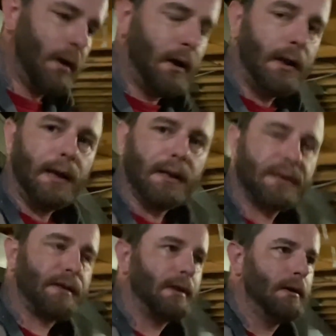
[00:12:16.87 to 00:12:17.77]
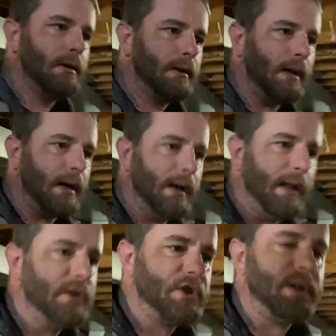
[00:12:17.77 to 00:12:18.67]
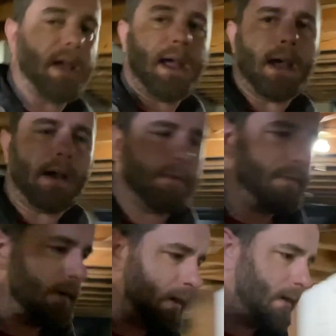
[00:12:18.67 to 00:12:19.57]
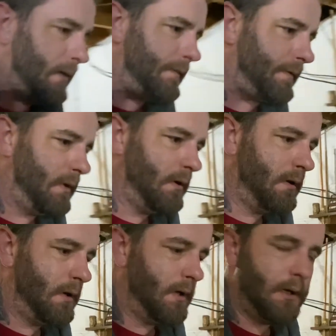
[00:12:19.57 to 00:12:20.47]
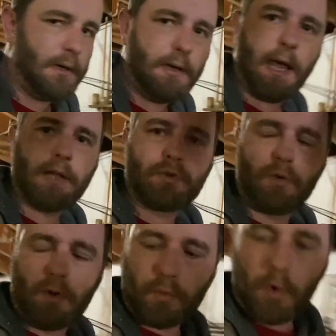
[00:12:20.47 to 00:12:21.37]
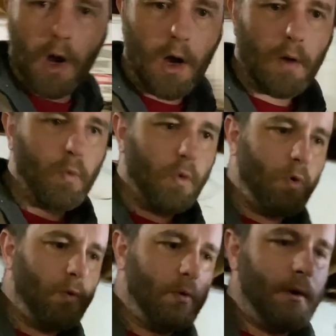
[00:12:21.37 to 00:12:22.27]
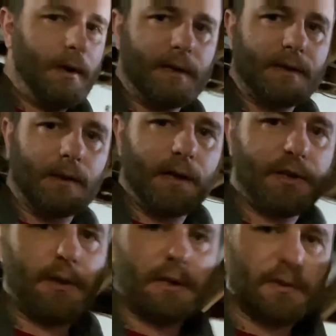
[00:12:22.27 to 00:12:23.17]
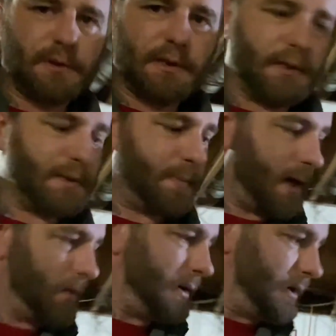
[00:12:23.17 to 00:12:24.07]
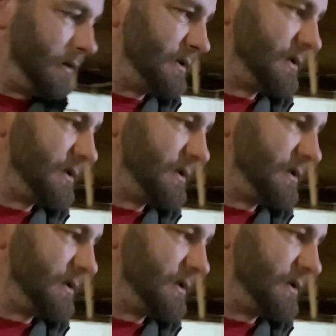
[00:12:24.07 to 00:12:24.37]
it's got 1.5 inches of natural raw wool insulation. That's what's in this bag right here. This is